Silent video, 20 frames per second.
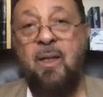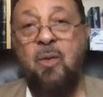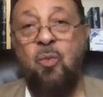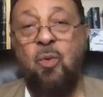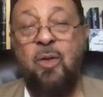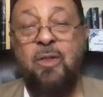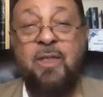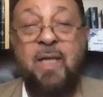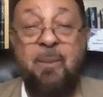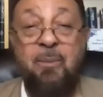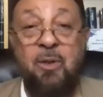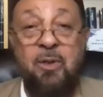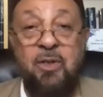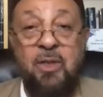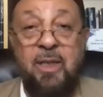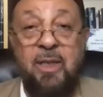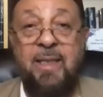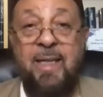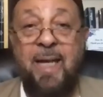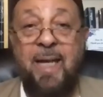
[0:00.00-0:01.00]
was able
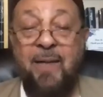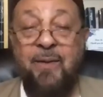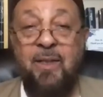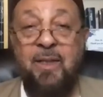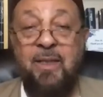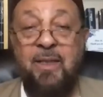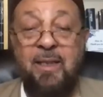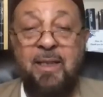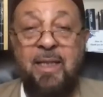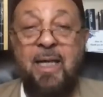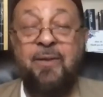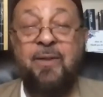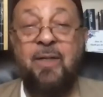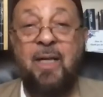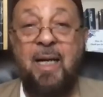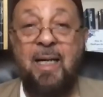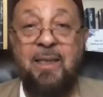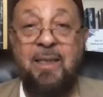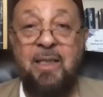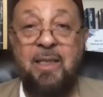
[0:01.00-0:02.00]
to gather
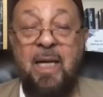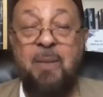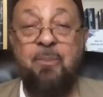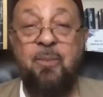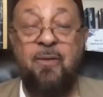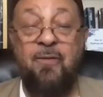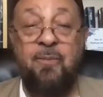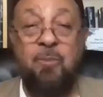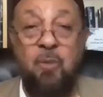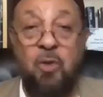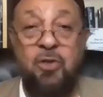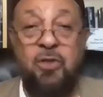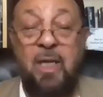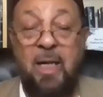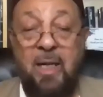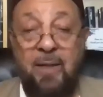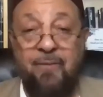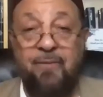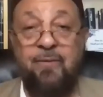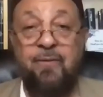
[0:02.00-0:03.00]
together a type of
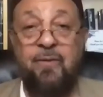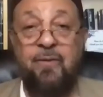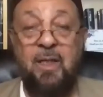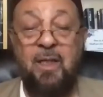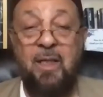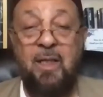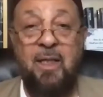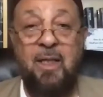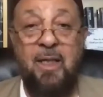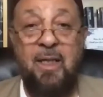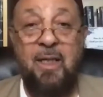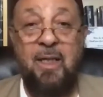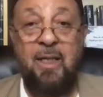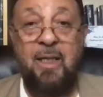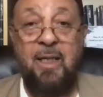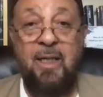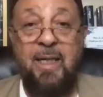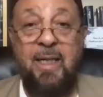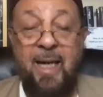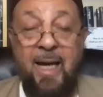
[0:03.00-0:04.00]
mushaf.
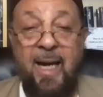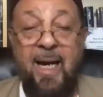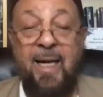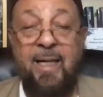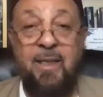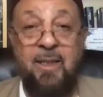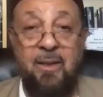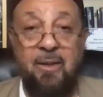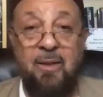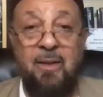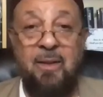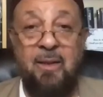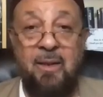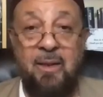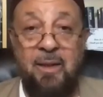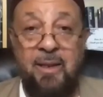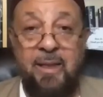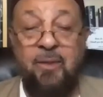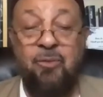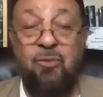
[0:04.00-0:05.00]
He had
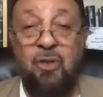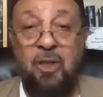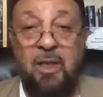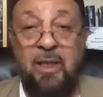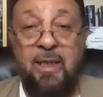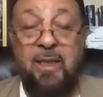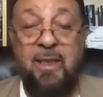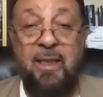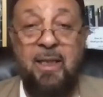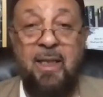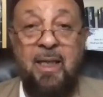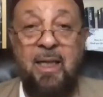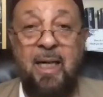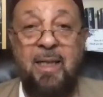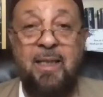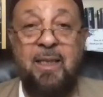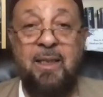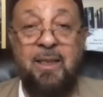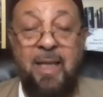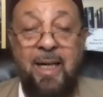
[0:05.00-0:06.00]
literally
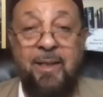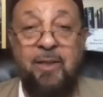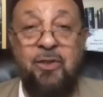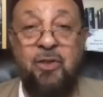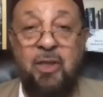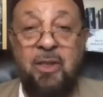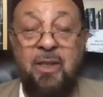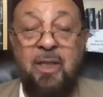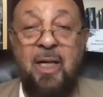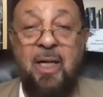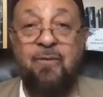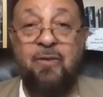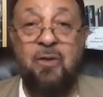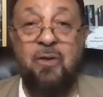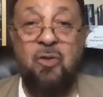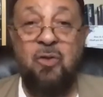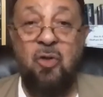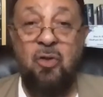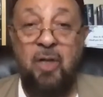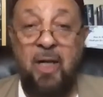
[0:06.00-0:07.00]
a collection of
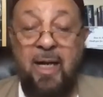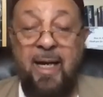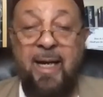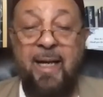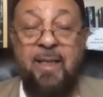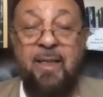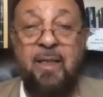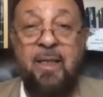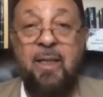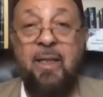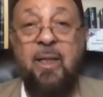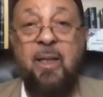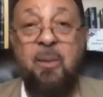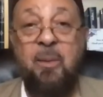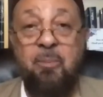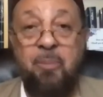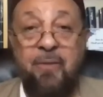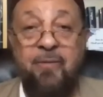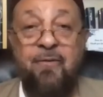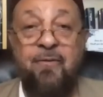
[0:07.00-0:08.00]
the Quran
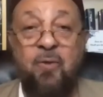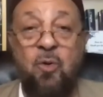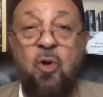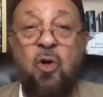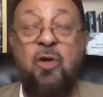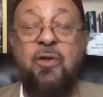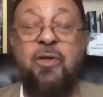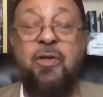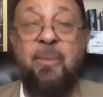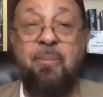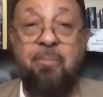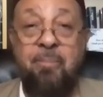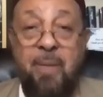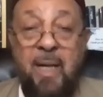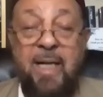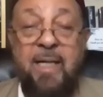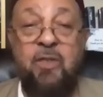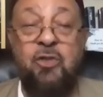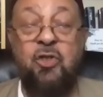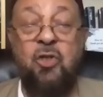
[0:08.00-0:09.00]
before the
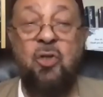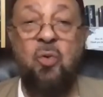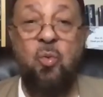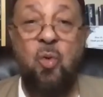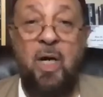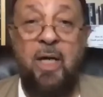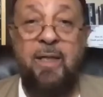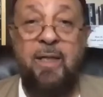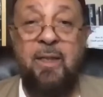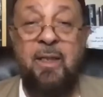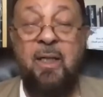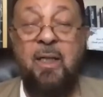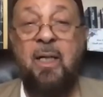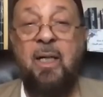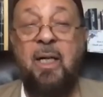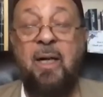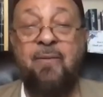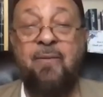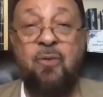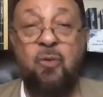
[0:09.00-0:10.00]
major one
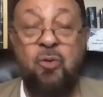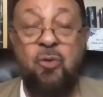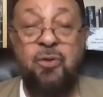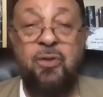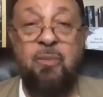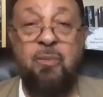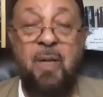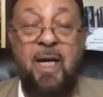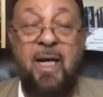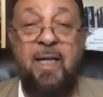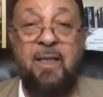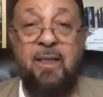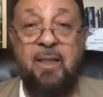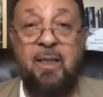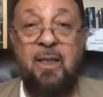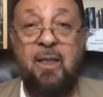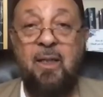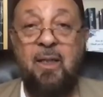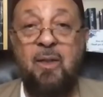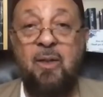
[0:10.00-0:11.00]
of Uthman
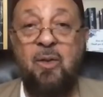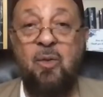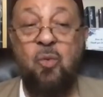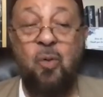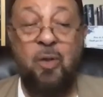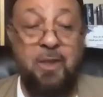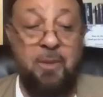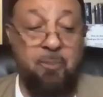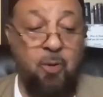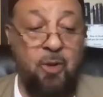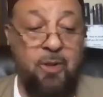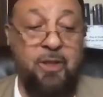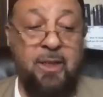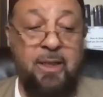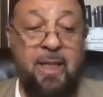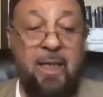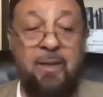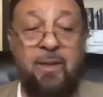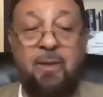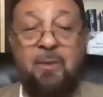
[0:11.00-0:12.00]
was put
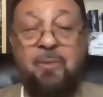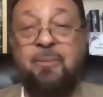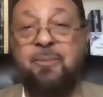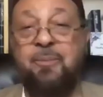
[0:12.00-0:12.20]
together.